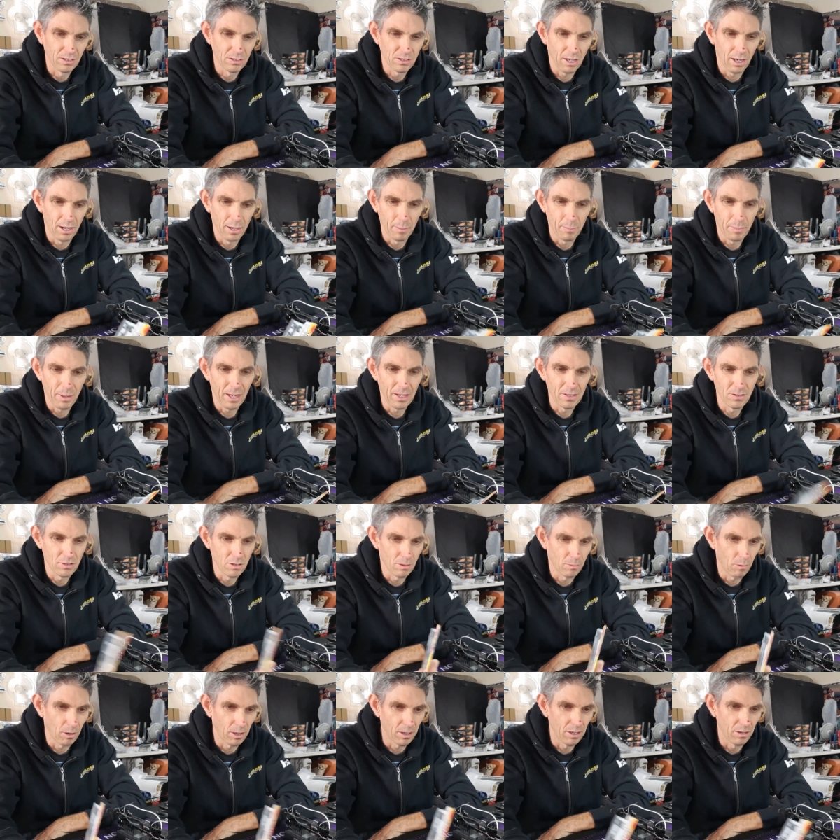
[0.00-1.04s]
So it depends
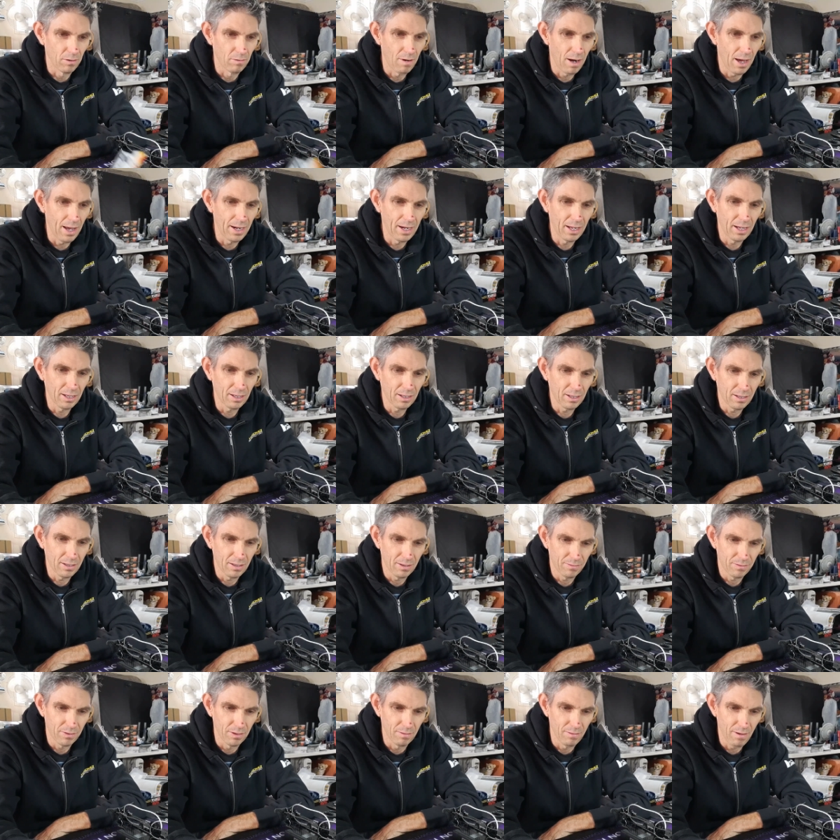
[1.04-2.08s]
on what you're running.
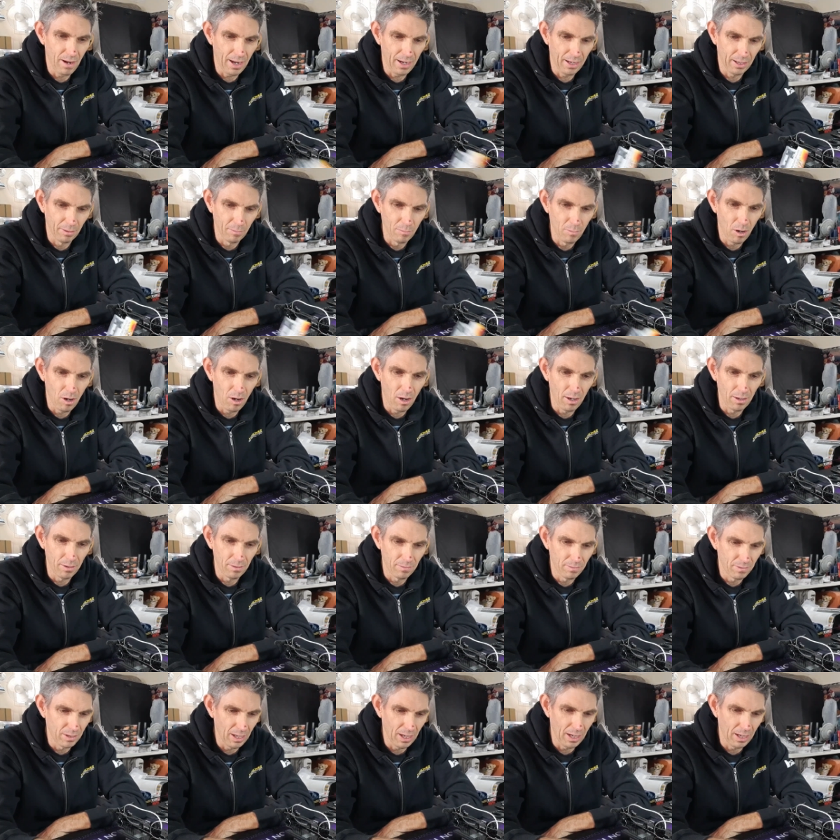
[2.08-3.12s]
If you're running
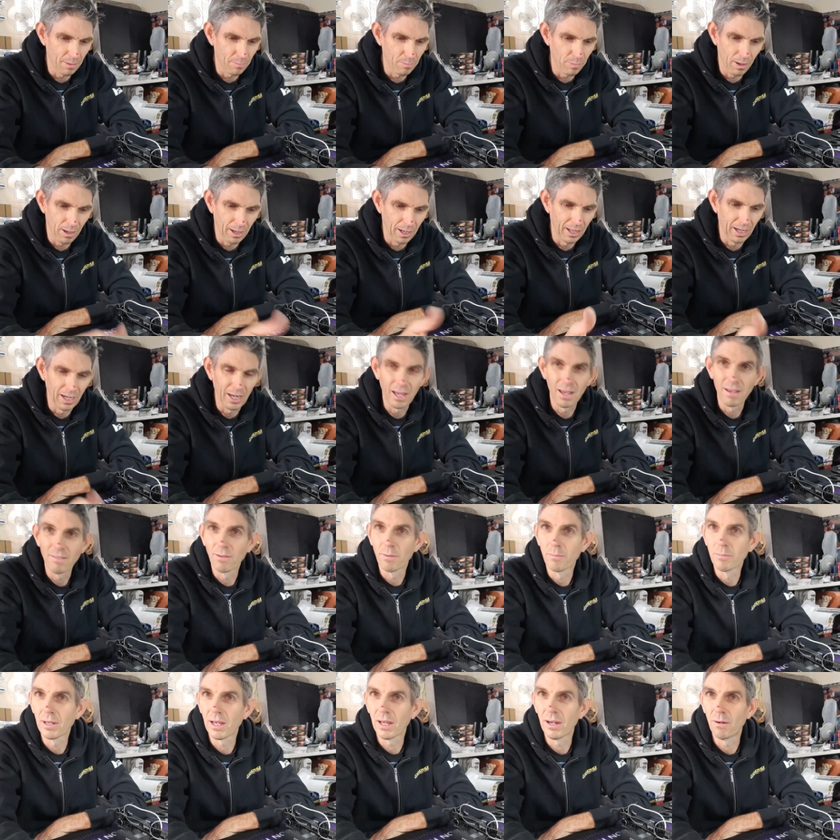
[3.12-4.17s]
mod, yeah, you probably leave
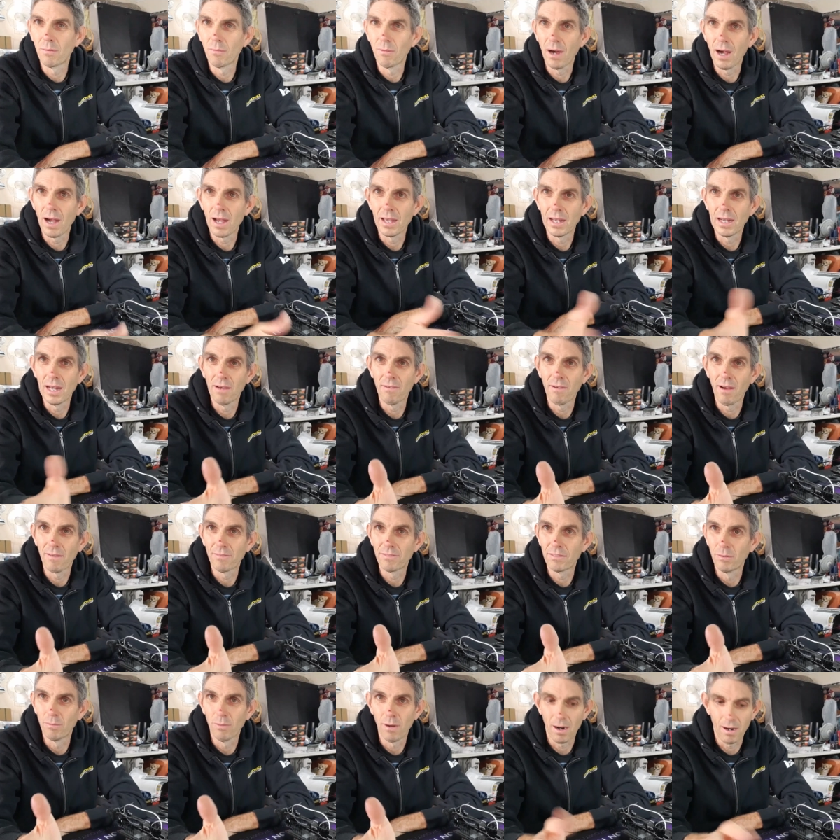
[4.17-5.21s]
them, get away. You never have
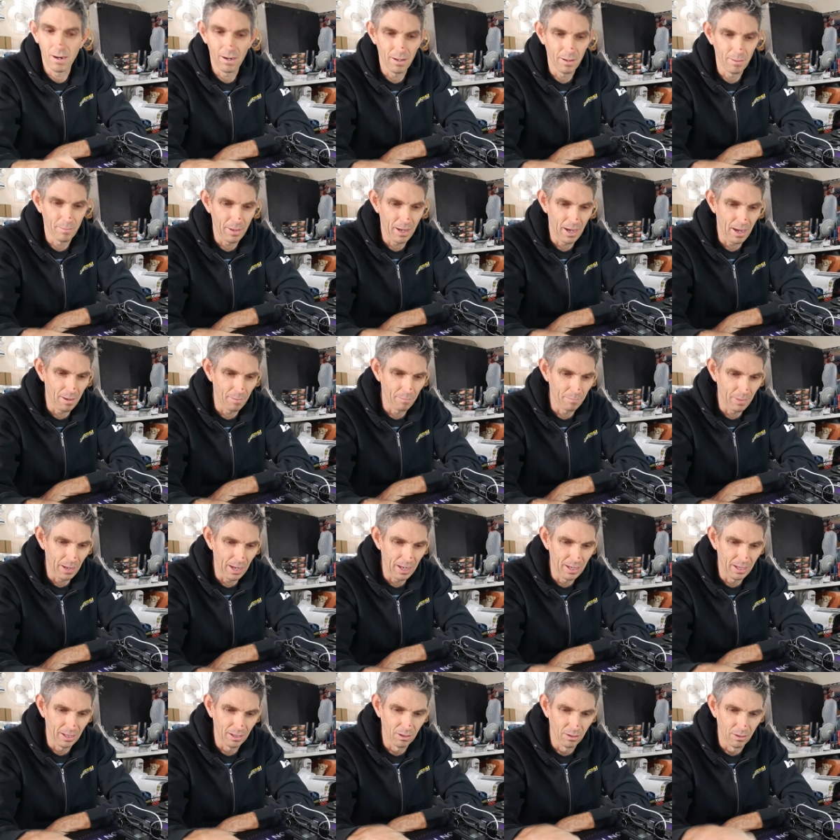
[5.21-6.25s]
to worry about
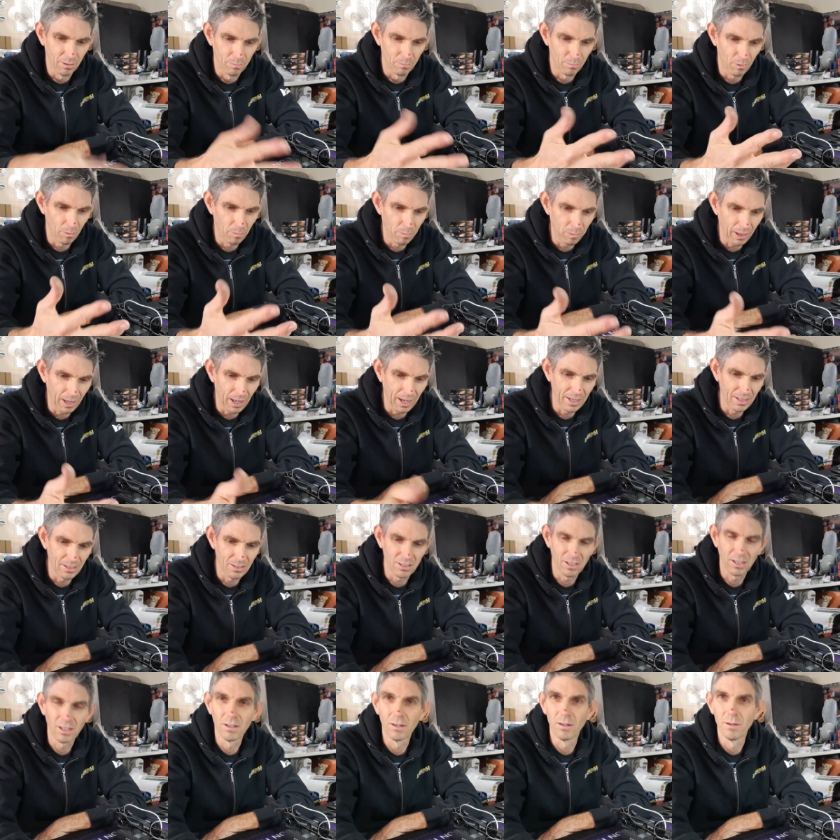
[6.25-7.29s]
bending them,
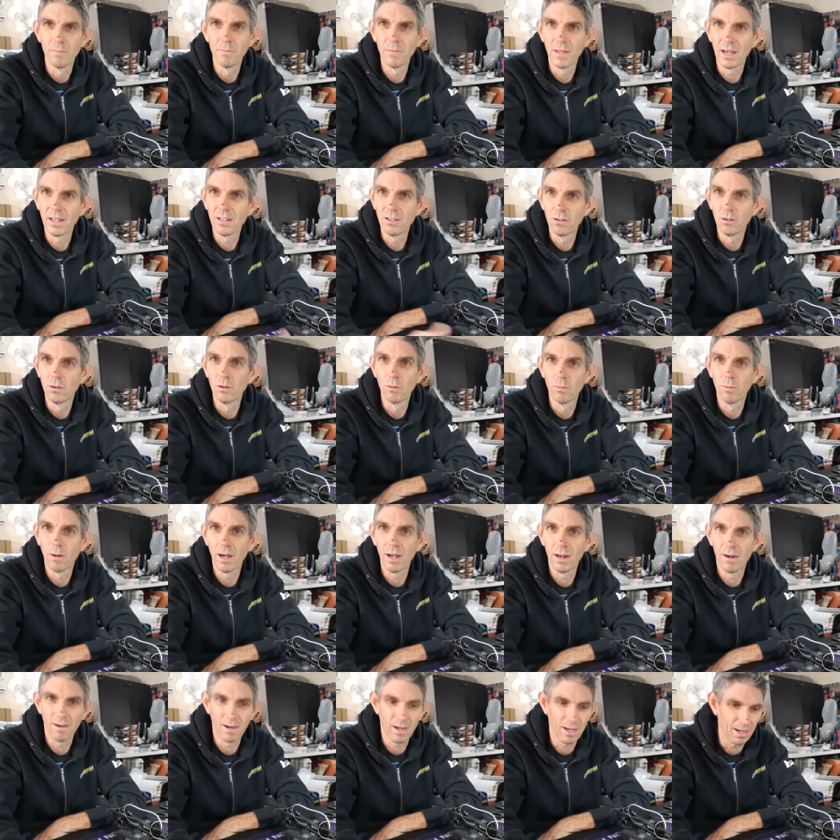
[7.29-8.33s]
replacing them. They do
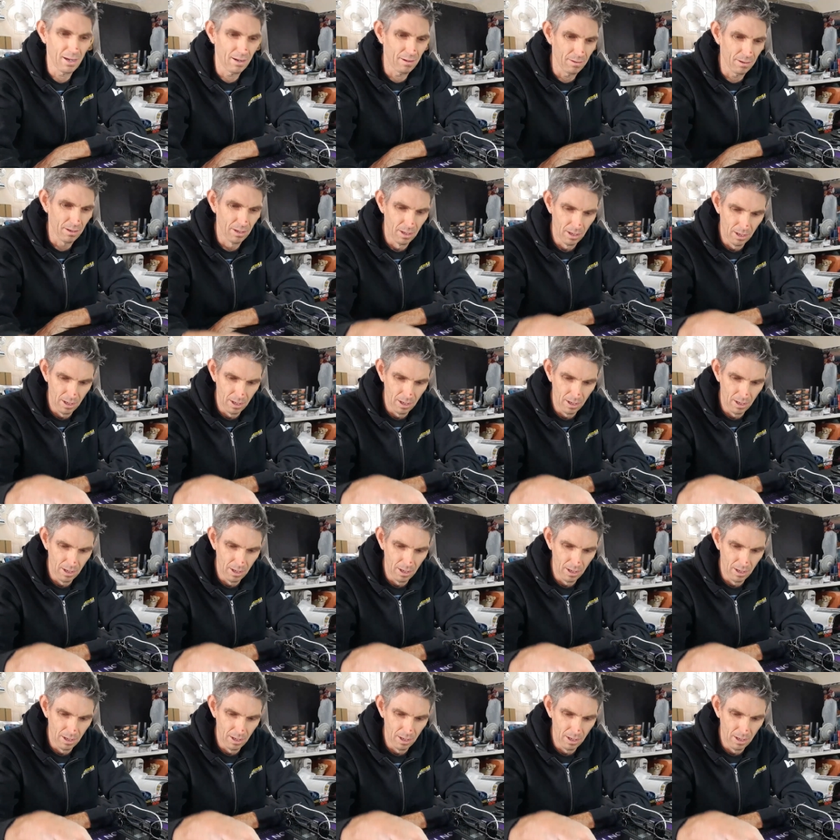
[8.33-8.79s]
wear out.